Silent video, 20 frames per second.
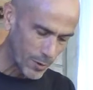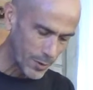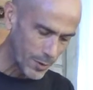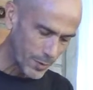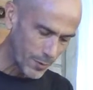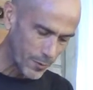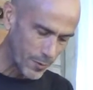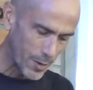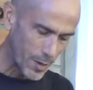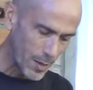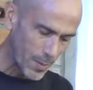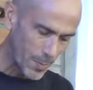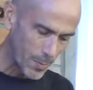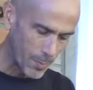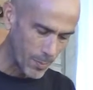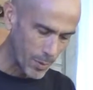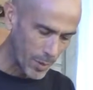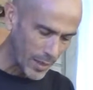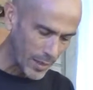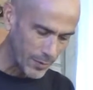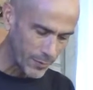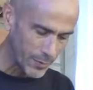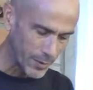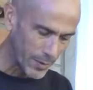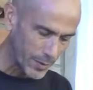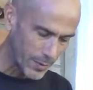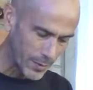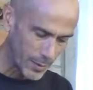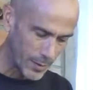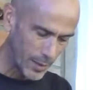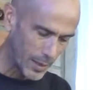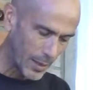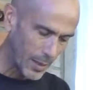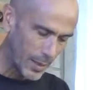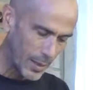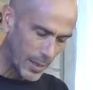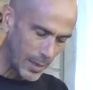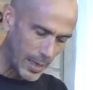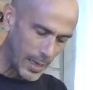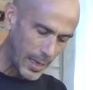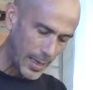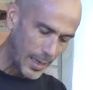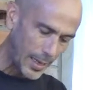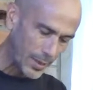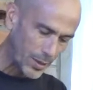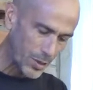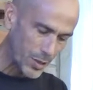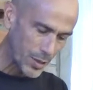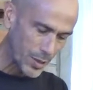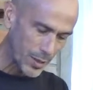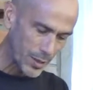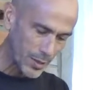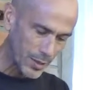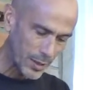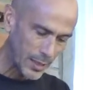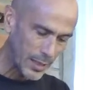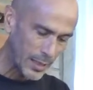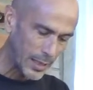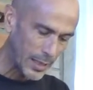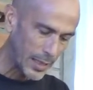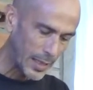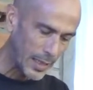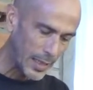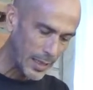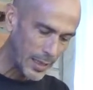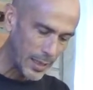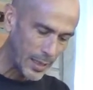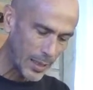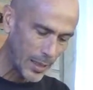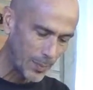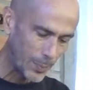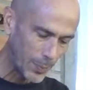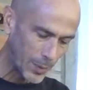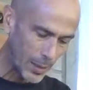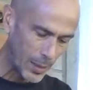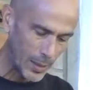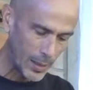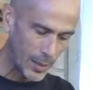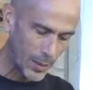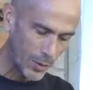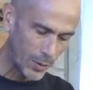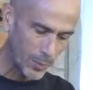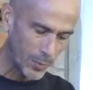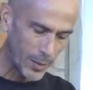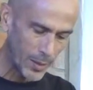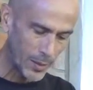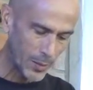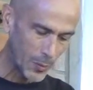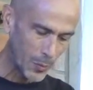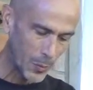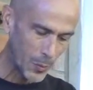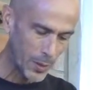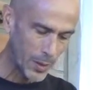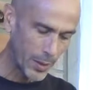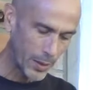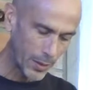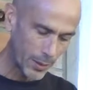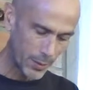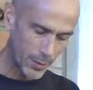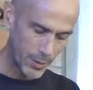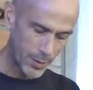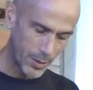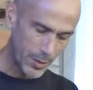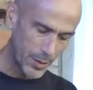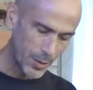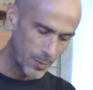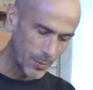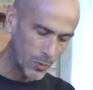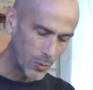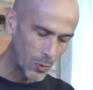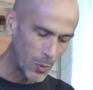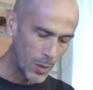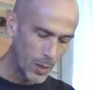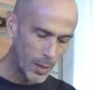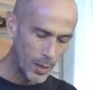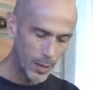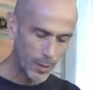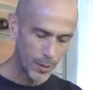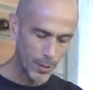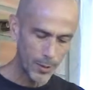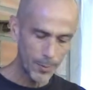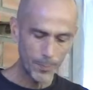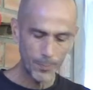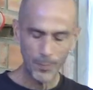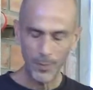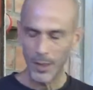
from breakfast, I just heated it up a little bit with some water.